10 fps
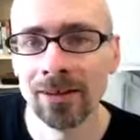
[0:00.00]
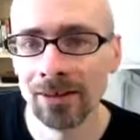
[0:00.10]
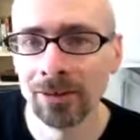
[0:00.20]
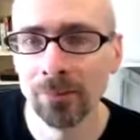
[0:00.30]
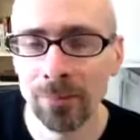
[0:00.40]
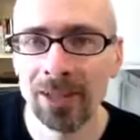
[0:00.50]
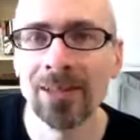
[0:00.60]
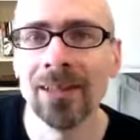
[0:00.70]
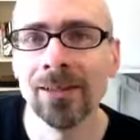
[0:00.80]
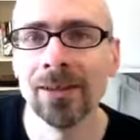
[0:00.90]
little bit
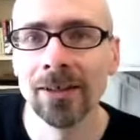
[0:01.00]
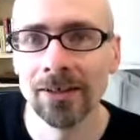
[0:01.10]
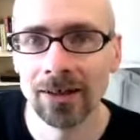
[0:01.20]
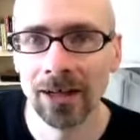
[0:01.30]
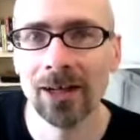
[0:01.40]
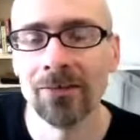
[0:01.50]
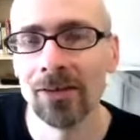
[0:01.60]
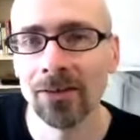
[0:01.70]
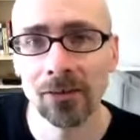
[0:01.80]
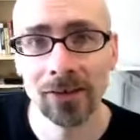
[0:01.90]
in the
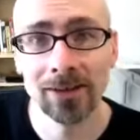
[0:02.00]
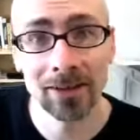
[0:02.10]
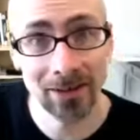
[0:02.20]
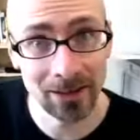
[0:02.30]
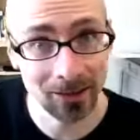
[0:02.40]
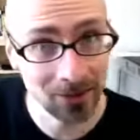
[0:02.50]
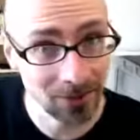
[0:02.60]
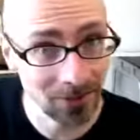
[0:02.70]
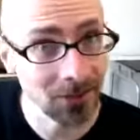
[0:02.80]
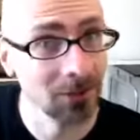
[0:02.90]
9/11 story that they
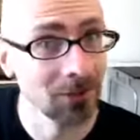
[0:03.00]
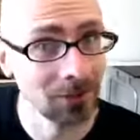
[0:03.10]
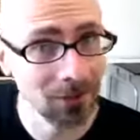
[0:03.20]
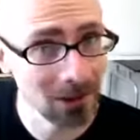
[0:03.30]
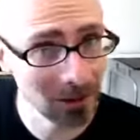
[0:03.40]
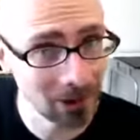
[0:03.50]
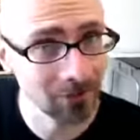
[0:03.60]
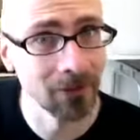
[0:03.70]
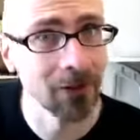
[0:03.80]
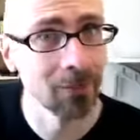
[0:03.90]
censored, they
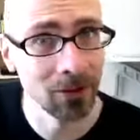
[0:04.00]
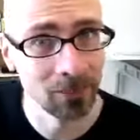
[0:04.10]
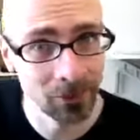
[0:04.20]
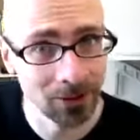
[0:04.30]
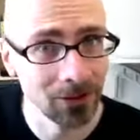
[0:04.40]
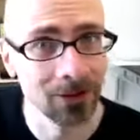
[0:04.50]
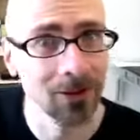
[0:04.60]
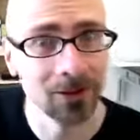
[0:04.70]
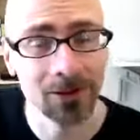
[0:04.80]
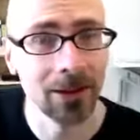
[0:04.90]
covered up, they put in
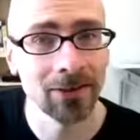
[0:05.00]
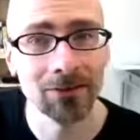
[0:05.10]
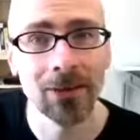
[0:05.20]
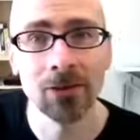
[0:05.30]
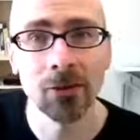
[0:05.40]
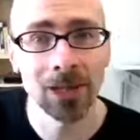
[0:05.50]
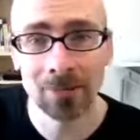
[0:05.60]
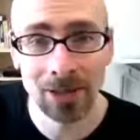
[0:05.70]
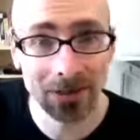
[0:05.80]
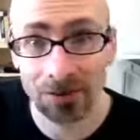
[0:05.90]
the classified
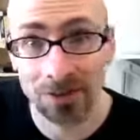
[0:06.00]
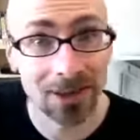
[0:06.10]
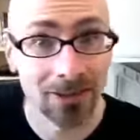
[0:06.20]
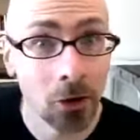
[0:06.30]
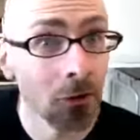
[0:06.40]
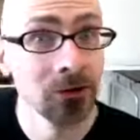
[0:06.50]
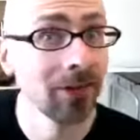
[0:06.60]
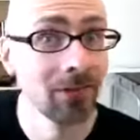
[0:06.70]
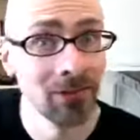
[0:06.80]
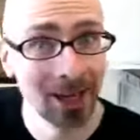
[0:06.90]
28 pages, and they told
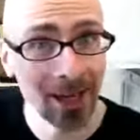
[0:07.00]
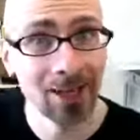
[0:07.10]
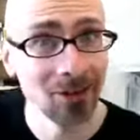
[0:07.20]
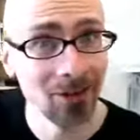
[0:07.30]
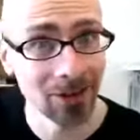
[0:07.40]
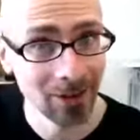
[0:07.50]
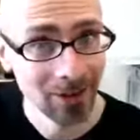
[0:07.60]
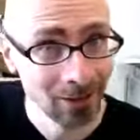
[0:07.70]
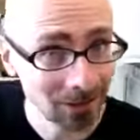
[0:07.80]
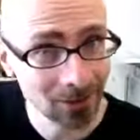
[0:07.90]
everyone, hey, look,
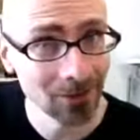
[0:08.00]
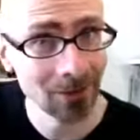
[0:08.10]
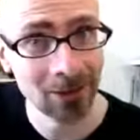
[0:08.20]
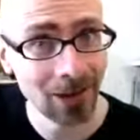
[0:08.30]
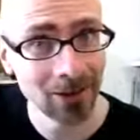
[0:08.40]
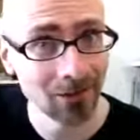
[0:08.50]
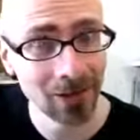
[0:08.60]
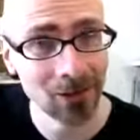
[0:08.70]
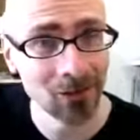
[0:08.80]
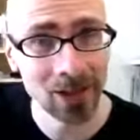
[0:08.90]
these are the
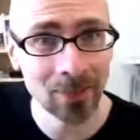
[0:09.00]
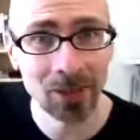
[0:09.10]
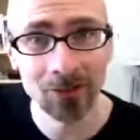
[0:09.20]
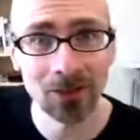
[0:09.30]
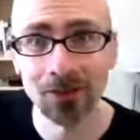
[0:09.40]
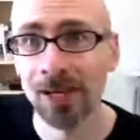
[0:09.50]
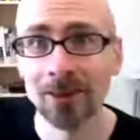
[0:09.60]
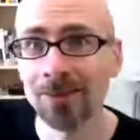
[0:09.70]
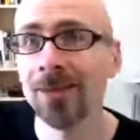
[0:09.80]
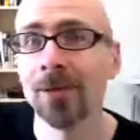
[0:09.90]
classified 28 pages you
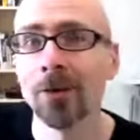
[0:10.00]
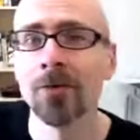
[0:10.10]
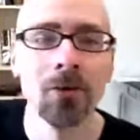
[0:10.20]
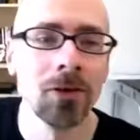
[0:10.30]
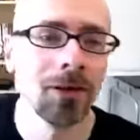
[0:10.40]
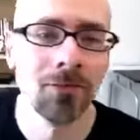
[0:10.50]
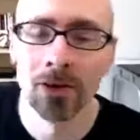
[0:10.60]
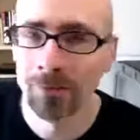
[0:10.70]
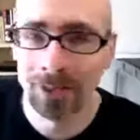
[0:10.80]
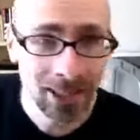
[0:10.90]
can't see about foreign
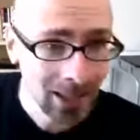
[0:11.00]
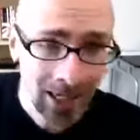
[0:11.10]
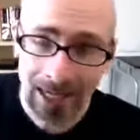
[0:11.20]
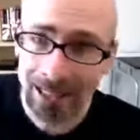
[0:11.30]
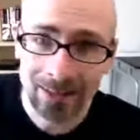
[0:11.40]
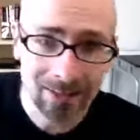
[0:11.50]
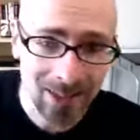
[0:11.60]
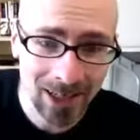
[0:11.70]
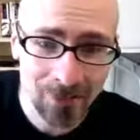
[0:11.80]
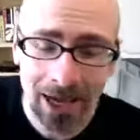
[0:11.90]
involvement. And at the
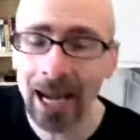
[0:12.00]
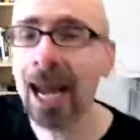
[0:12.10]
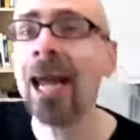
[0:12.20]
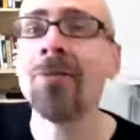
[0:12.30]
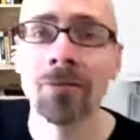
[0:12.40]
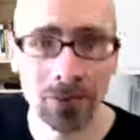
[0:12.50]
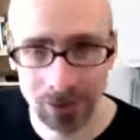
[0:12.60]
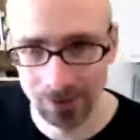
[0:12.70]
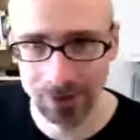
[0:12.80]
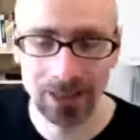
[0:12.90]
time,
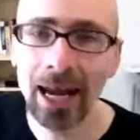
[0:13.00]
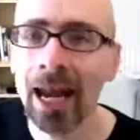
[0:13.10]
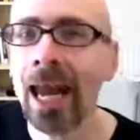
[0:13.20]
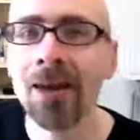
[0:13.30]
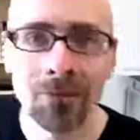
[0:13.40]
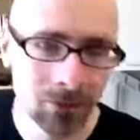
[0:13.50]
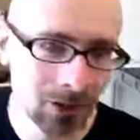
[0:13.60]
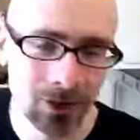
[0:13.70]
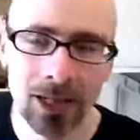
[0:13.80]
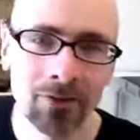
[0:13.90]
everyone
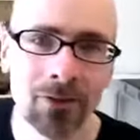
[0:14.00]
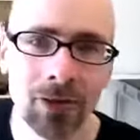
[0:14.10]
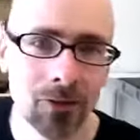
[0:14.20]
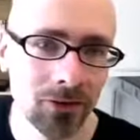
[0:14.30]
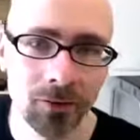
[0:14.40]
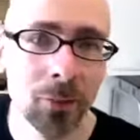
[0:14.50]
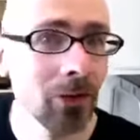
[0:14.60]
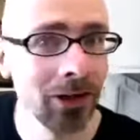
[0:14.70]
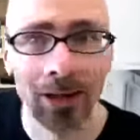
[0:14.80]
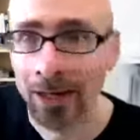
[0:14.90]
everywhere was
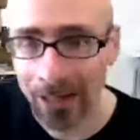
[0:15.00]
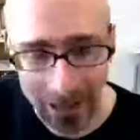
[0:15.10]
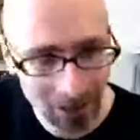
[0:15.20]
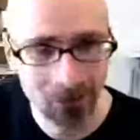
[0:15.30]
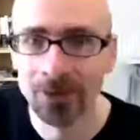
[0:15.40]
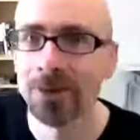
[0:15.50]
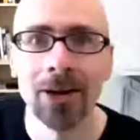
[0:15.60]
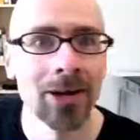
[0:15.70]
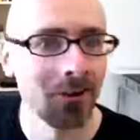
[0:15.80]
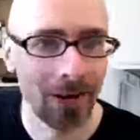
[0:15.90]
reporting it was
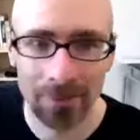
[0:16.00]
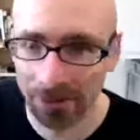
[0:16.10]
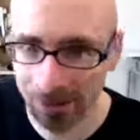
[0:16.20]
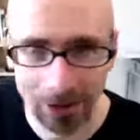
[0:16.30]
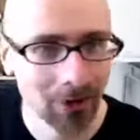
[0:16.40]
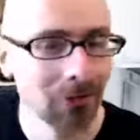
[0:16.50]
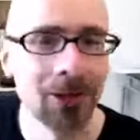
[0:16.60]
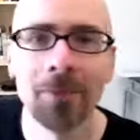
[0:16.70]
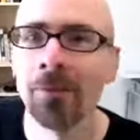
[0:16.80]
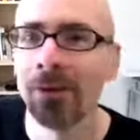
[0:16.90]
Saudi Arabia. They're
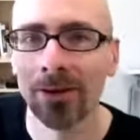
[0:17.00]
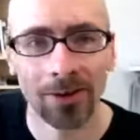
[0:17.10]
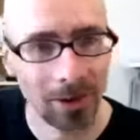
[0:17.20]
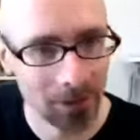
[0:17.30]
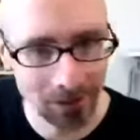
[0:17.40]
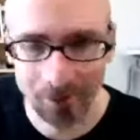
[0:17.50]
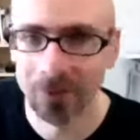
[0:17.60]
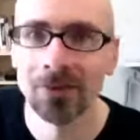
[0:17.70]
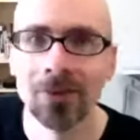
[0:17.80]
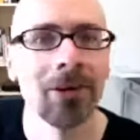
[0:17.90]
covering up Saudi Arabia. It's
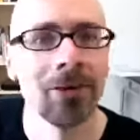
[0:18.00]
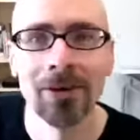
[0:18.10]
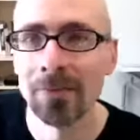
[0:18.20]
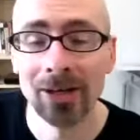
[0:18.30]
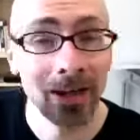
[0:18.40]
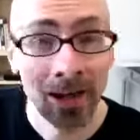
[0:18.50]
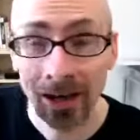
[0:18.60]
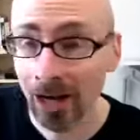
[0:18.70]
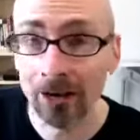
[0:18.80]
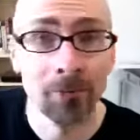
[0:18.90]
about Saudi Arabia.
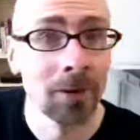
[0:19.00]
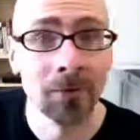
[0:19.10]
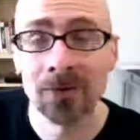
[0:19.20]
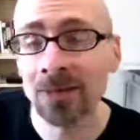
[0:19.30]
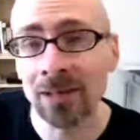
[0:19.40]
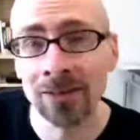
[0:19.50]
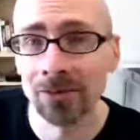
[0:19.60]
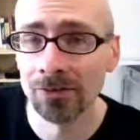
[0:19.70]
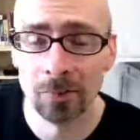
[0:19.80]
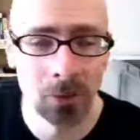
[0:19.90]
I remember seeing
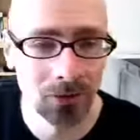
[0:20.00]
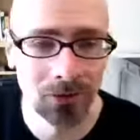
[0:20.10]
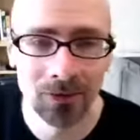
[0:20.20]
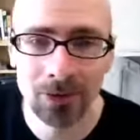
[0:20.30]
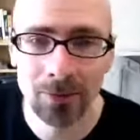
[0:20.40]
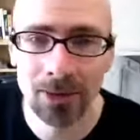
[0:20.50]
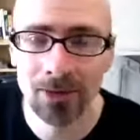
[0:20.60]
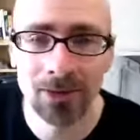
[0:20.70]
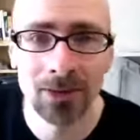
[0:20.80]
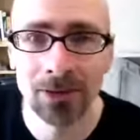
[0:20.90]
those reports on
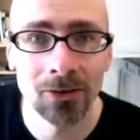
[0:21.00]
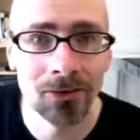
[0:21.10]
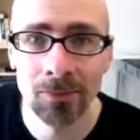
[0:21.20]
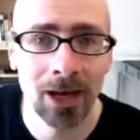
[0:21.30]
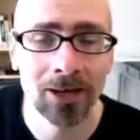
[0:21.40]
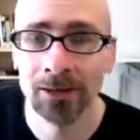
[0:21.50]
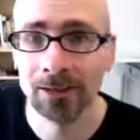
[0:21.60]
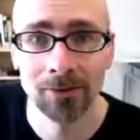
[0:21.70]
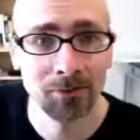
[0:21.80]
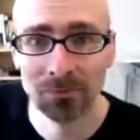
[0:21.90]
CBC News
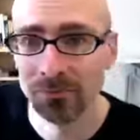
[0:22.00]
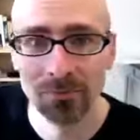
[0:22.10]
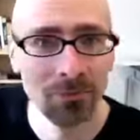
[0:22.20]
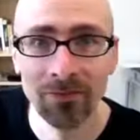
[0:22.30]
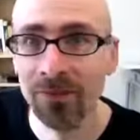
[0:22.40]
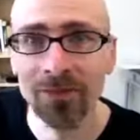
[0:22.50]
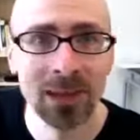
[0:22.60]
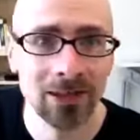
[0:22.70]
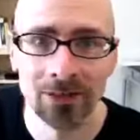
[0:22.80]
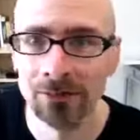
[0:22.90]
back
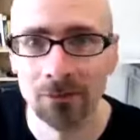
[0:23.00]
14